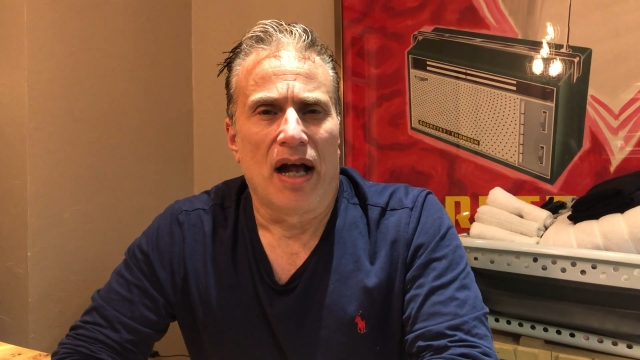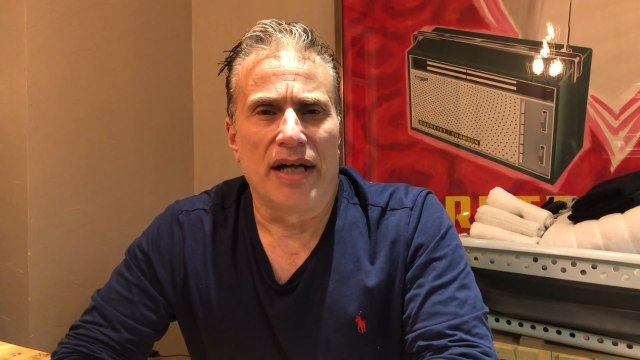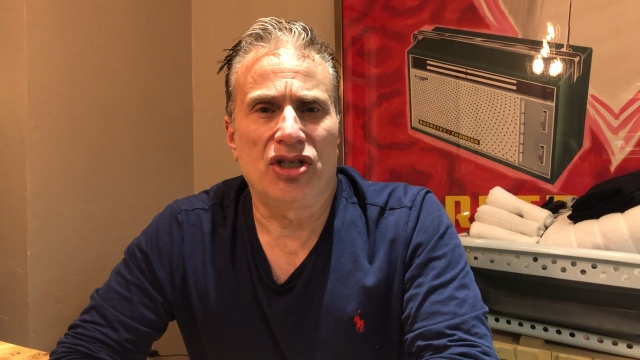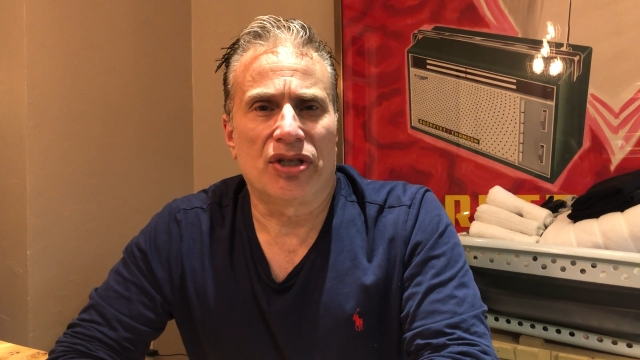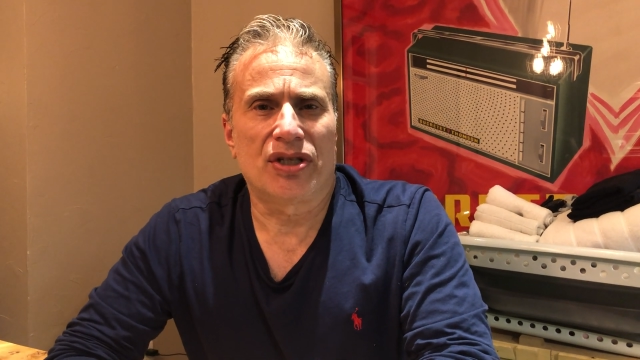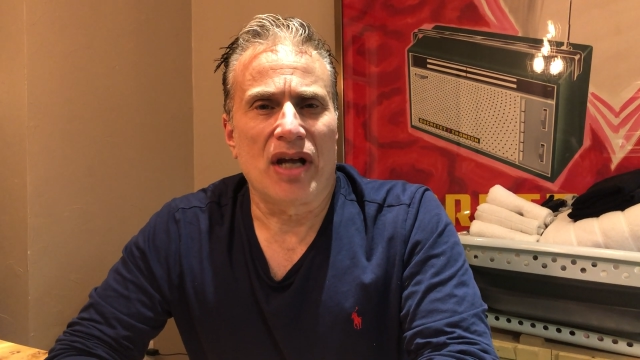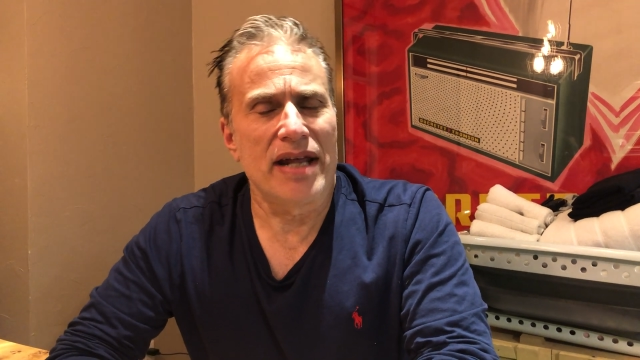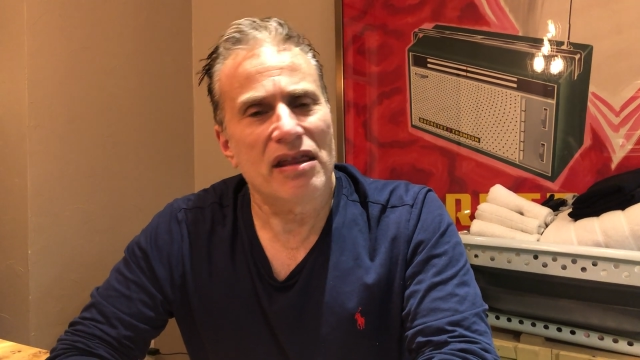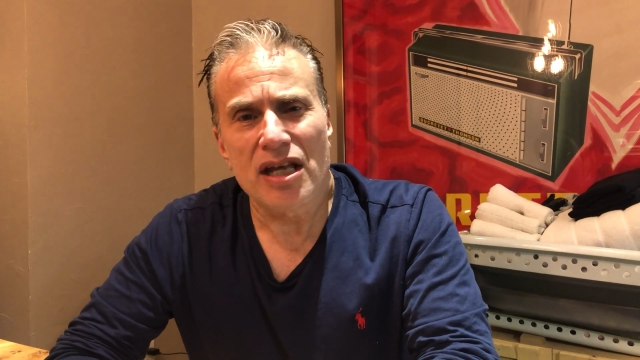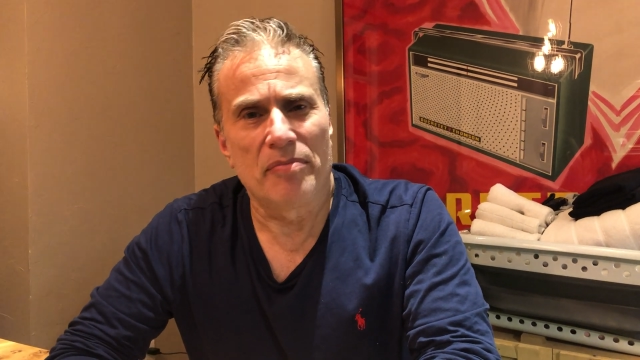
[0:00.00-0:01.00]
I
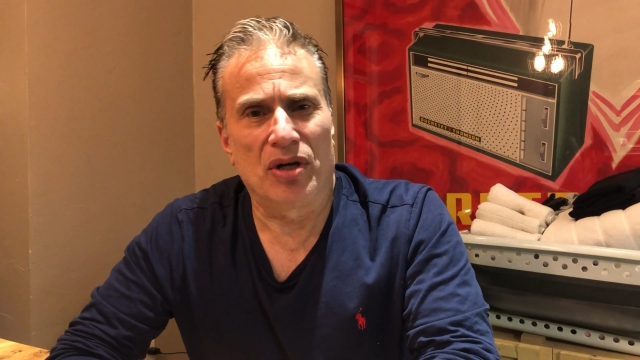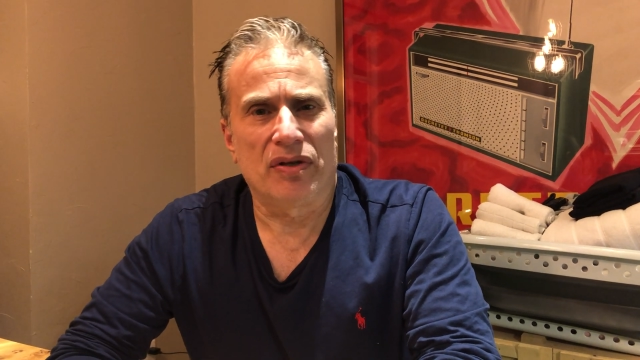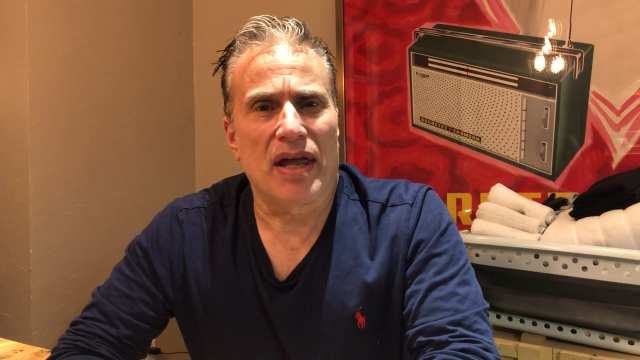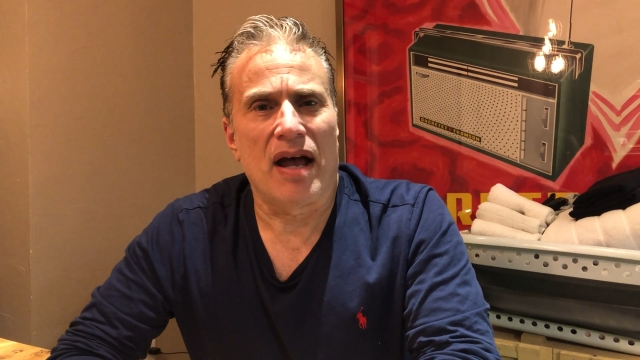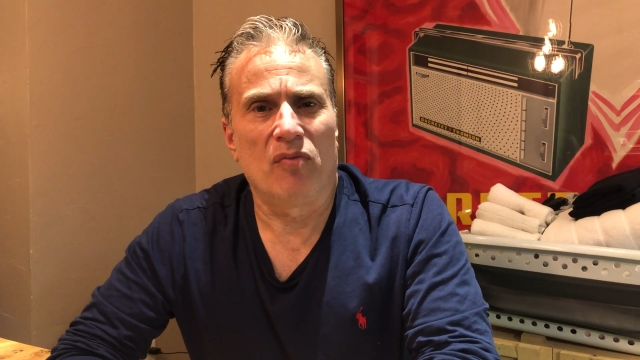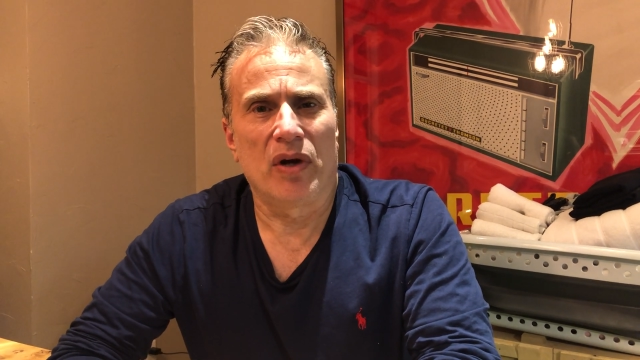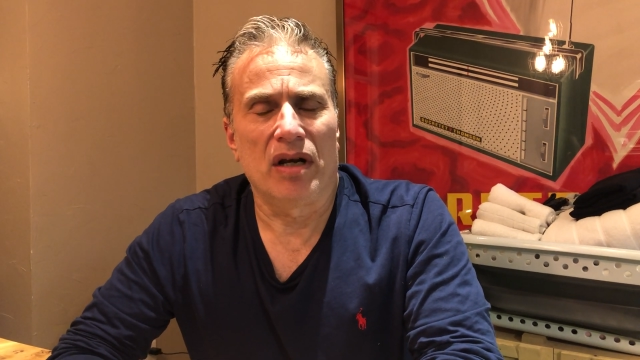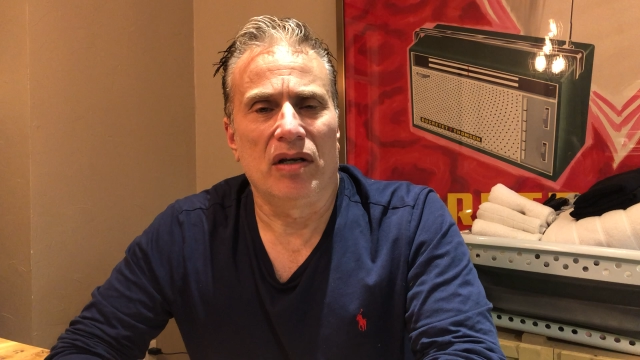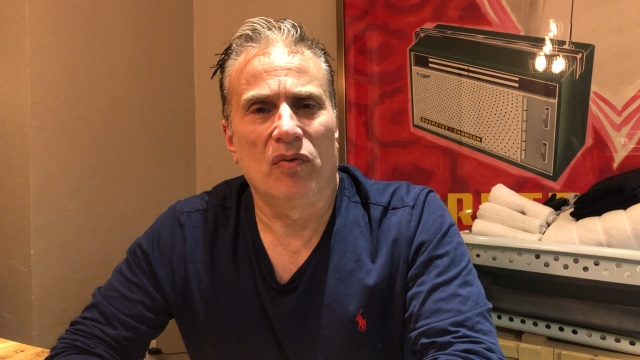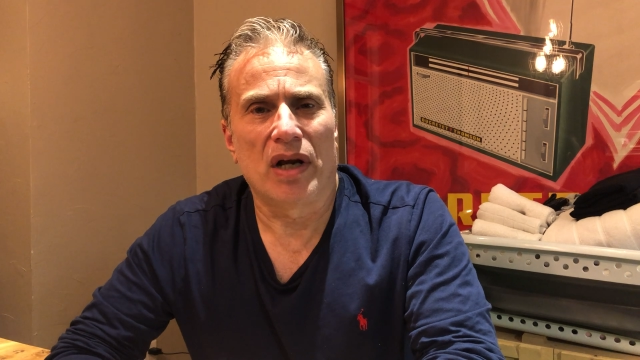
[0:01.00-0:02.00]
think about that
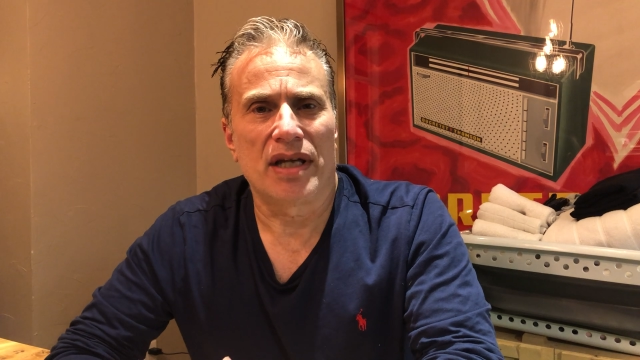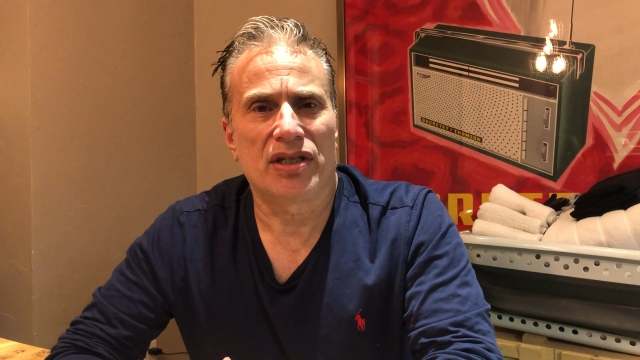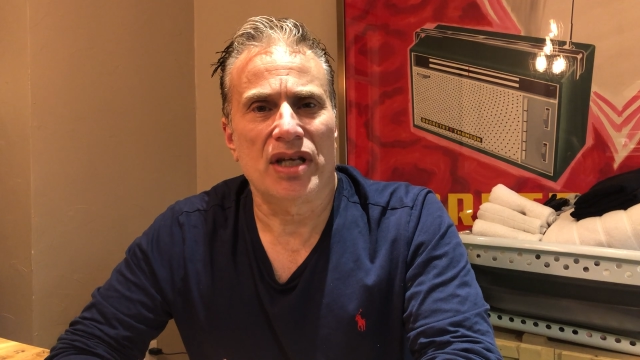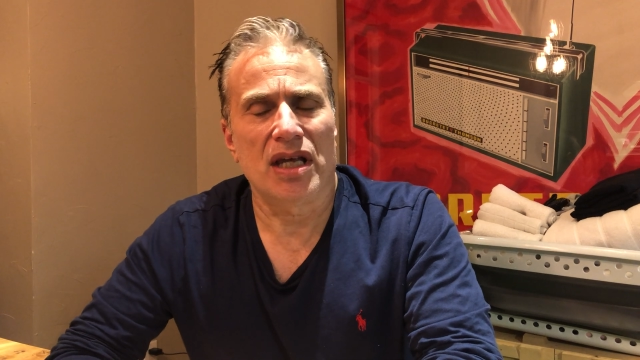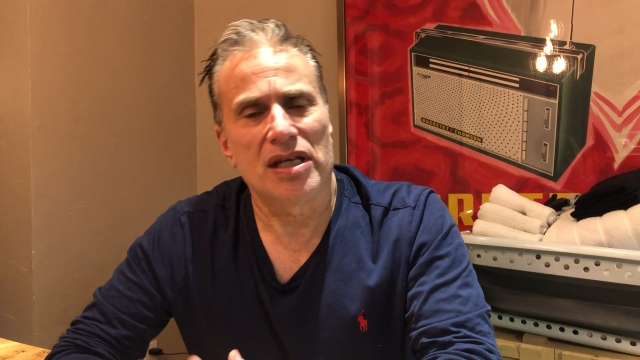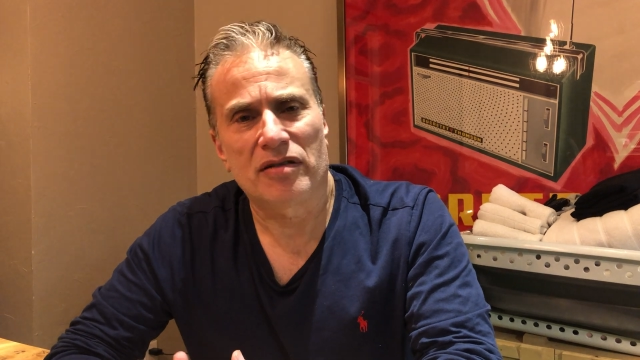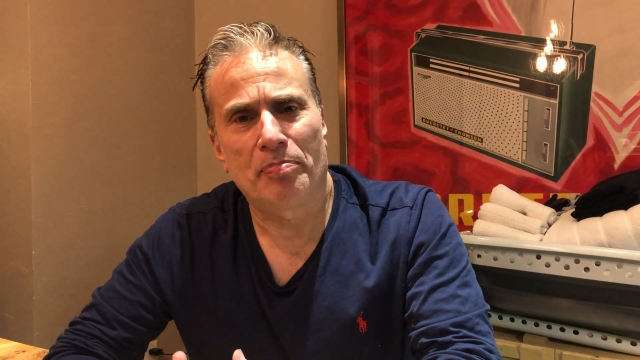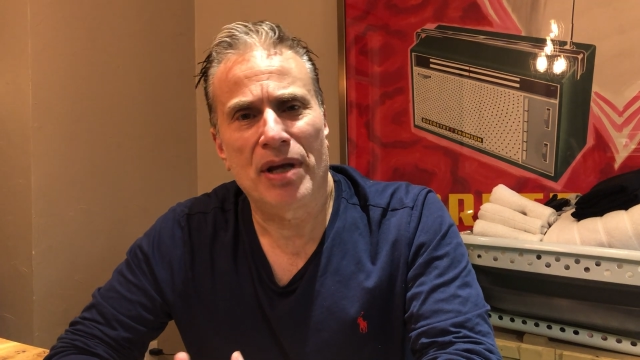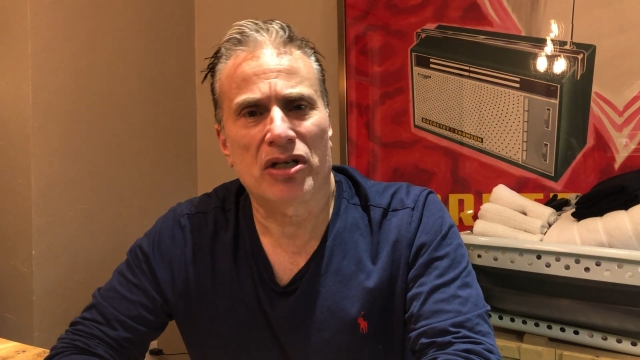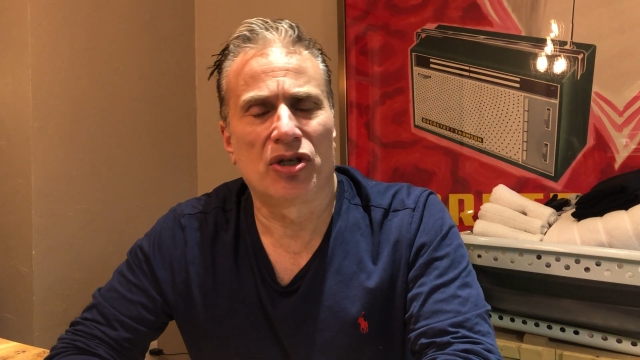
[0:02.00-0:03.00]
when I see his
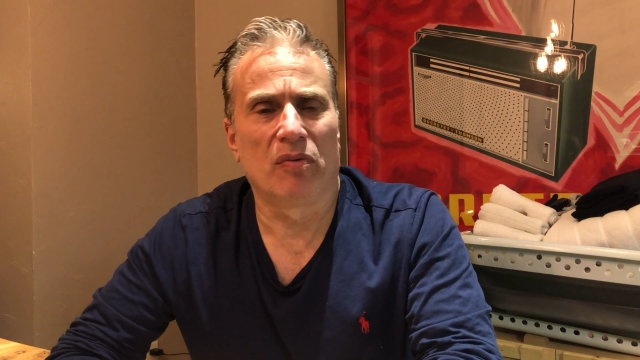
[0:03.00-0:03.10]
picture,